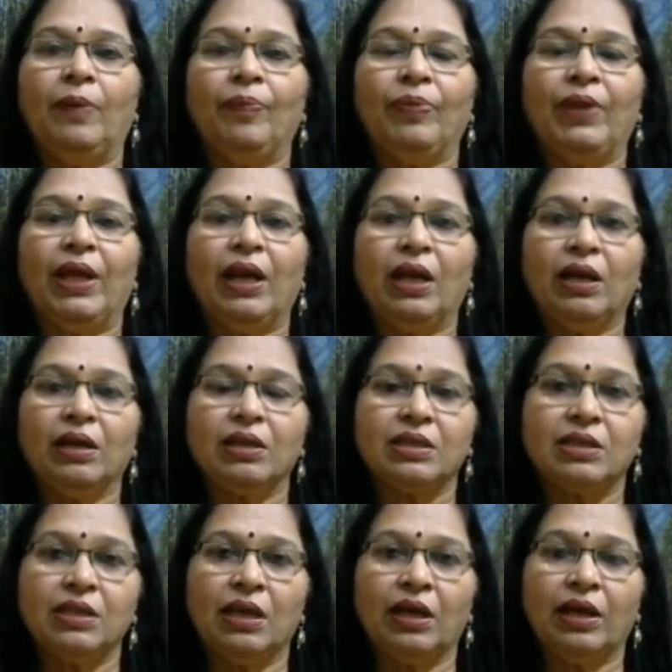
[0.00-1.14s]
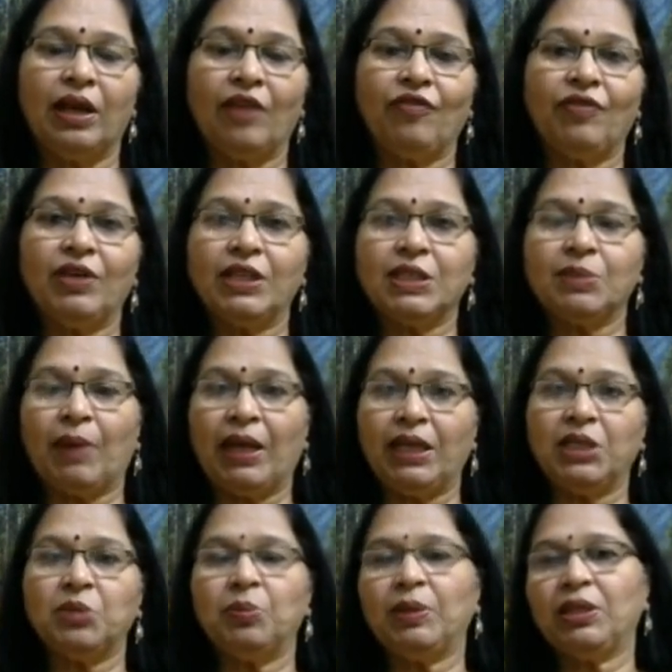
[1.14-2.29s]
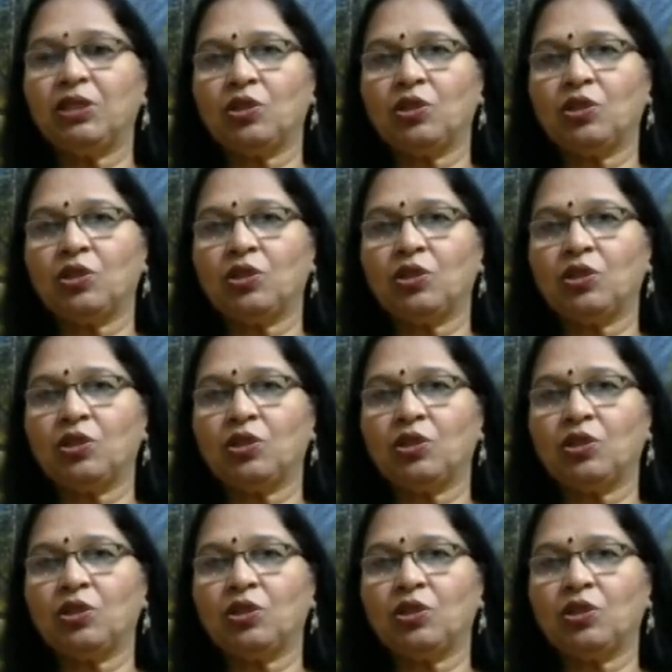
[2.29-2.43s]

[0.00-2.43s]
there are reference management